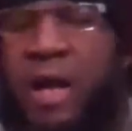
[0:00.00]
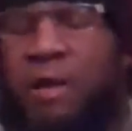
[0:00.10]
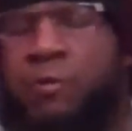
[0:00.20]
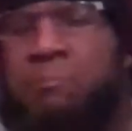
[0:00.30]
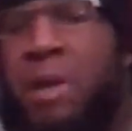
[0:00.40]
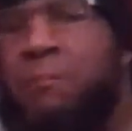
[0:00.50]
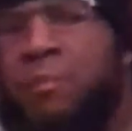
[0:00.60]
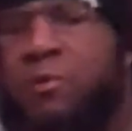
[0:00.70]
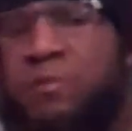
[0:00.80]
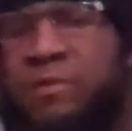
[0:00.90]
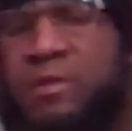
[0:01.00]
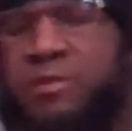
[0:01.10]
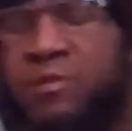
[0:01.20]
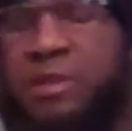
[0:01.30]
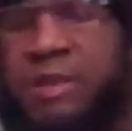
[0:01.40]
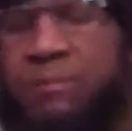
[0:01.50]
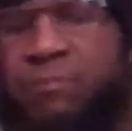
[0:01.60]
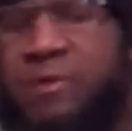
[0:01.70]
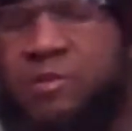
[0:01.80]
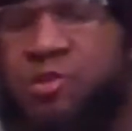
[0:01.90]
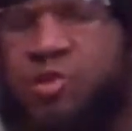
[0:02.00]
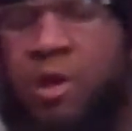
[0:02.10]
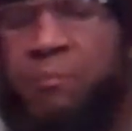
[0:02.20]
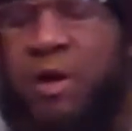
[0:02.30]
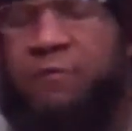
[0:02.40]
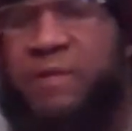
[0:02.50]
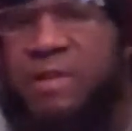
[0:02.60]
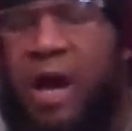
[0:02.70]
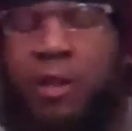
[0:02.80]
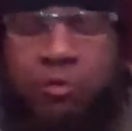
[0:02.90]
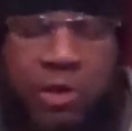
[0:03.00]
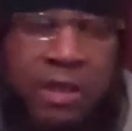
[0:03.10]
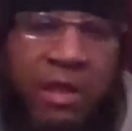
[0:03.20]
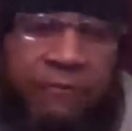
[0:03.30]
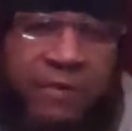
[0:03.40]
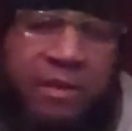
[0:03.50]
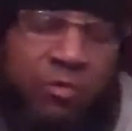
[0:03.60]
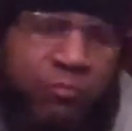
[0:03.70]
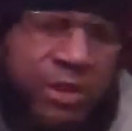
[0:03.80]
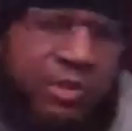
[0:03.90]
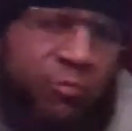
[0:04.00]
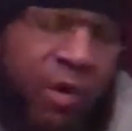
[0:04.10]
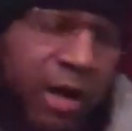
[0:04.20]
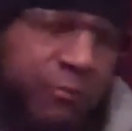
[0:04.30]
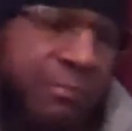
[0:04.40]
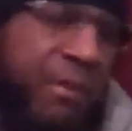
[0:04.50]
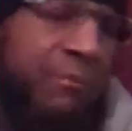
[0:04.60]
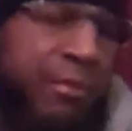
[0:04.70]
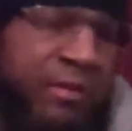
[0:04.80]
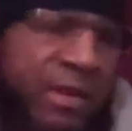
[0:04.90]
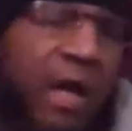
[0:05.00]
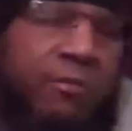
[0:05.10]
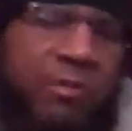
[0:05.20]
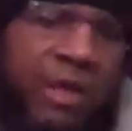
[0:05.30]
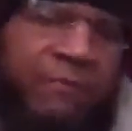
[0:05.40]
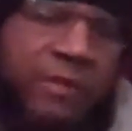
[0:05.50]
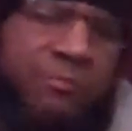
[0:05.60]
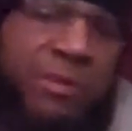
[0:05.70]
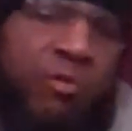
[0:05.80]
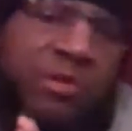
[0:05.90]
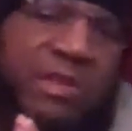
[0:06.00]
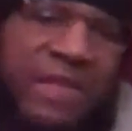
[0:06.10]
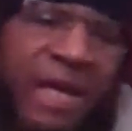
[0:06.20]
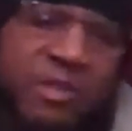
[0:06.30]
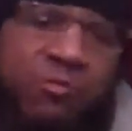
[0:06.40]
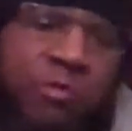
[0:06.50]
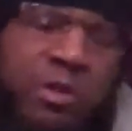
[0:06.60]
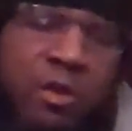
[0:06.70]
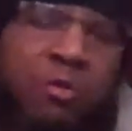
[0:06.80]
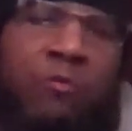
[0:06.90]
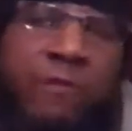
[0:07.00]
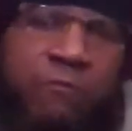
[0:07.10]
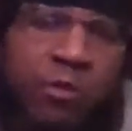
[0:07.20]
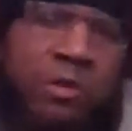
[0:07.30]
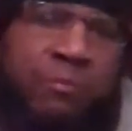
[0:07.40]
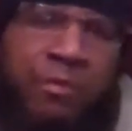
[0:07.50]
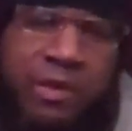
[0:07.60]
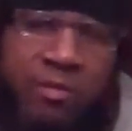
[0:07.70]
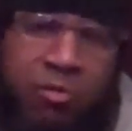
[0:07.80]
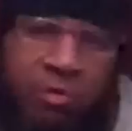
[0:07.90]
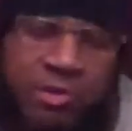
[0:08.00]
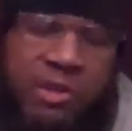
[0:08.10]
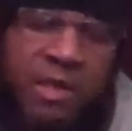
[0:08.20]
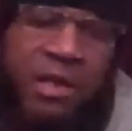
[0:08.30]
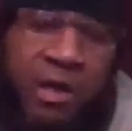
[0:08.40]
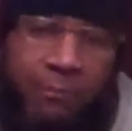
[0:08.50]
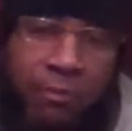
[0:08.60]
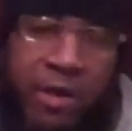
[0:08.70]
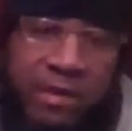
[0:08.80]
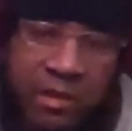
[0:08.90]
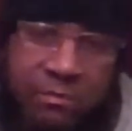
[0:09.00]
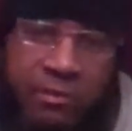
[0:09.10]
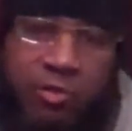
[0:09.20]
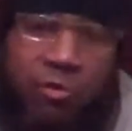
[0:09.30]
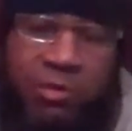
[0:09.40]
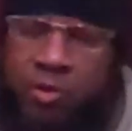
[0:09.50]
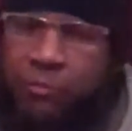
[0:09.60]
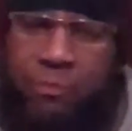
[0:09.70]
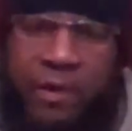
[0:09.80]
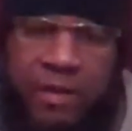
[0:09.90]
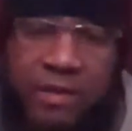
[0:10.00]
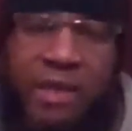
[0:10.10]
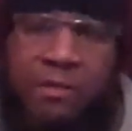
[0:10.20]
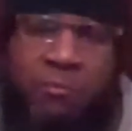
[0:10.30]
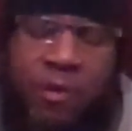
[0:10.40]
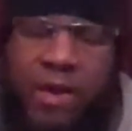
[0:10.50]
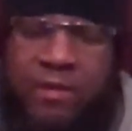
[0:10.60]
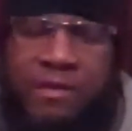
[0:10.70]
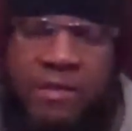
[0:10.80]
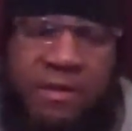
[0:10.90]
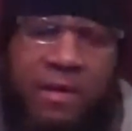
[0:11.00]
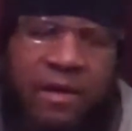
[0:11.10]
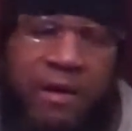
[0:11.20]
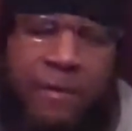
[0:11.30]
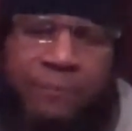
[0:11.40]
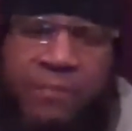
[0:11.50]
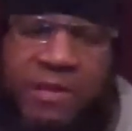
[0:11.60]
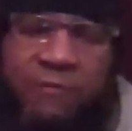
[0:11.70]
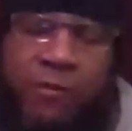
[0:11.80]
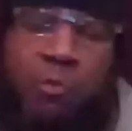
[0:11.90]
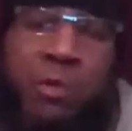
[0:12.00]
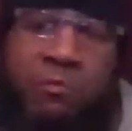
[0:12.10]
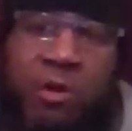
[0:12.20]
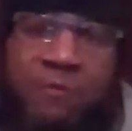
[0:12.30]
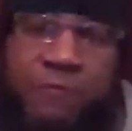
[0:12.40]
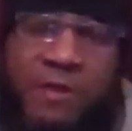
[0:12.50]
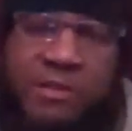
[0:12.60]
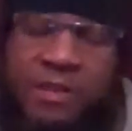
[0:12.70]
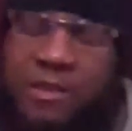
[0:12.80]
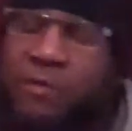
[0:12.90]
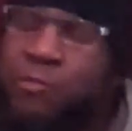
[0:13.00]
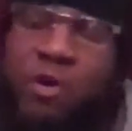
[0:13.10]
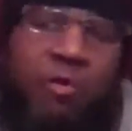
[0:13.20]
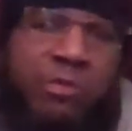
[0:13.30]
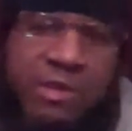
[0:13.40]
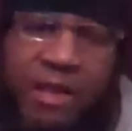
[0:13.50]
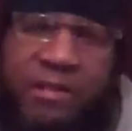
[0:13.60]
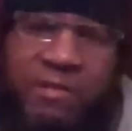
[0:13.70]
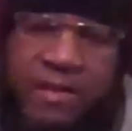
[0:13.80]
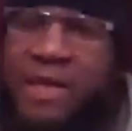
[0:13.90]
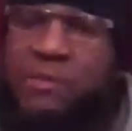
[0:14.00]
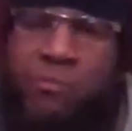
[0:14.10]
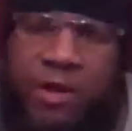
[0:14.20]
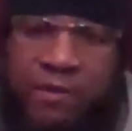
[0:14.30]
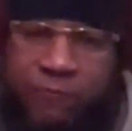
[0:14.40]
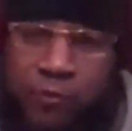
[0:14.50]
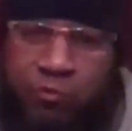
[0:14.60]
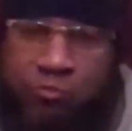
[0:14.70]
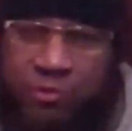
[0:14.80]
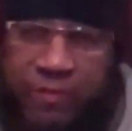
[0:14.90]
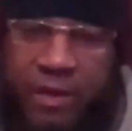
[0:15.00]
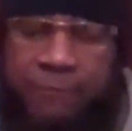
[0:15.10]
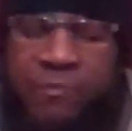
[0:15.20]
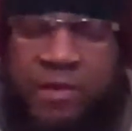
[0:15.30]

I remember the, the, the sum of a dollar eleven, and the reason why I remember a dollar eleven is because that's what a loaf of Wonder Bread cost, a brand, you know, a good brand, name brand. Um, even though we were on a fixed income, we always had name brand foods, right?